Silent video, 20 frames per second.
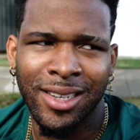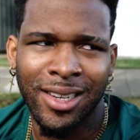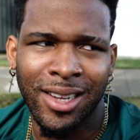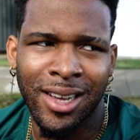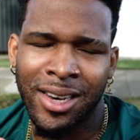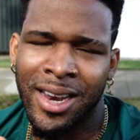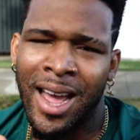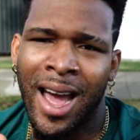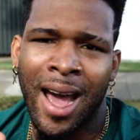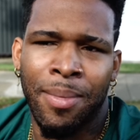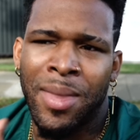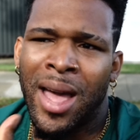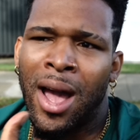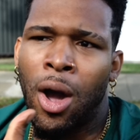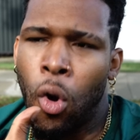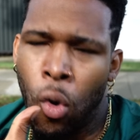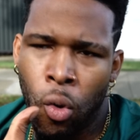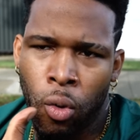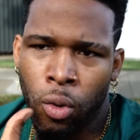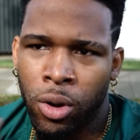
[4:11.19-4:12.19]
I'm
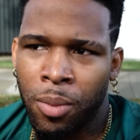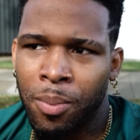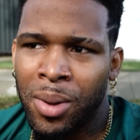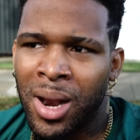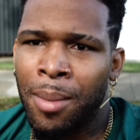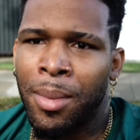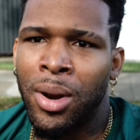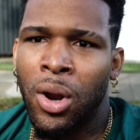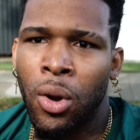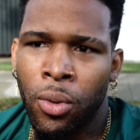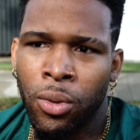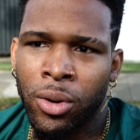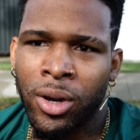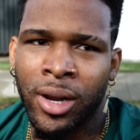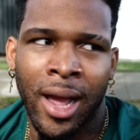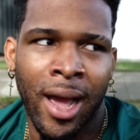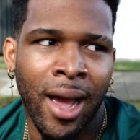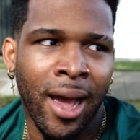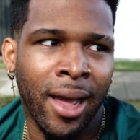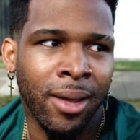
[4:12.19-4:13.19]
not old, but I'm an older
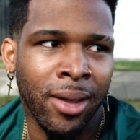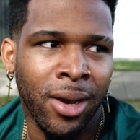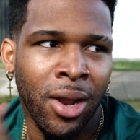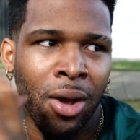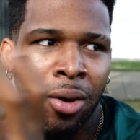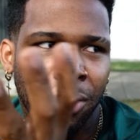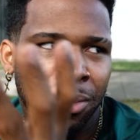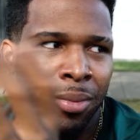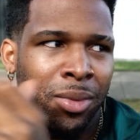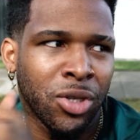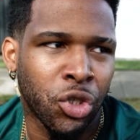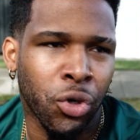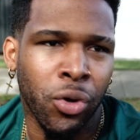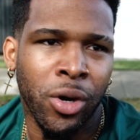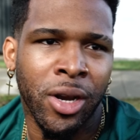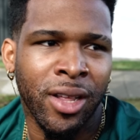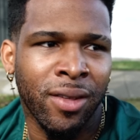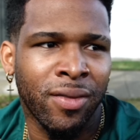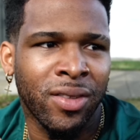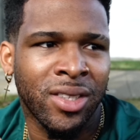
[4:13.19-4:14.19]
guy. You know,
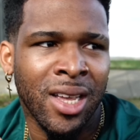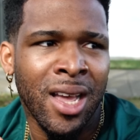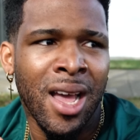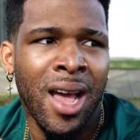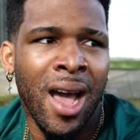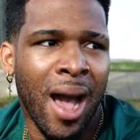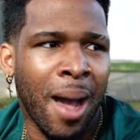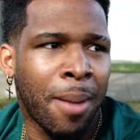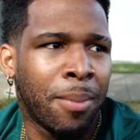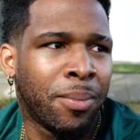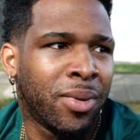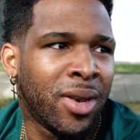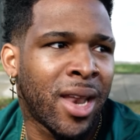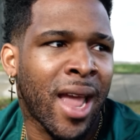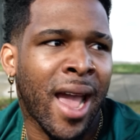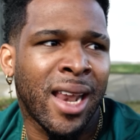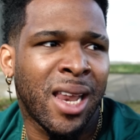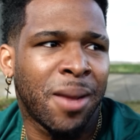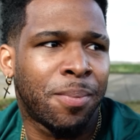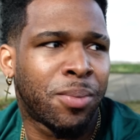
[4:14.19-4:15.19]
majority of the time, I'm
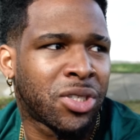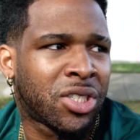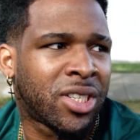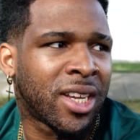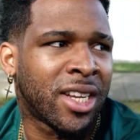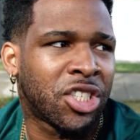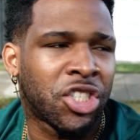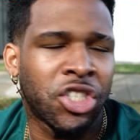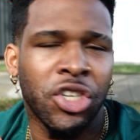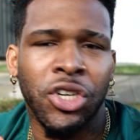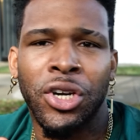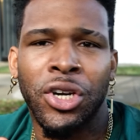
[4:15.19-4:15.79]
95%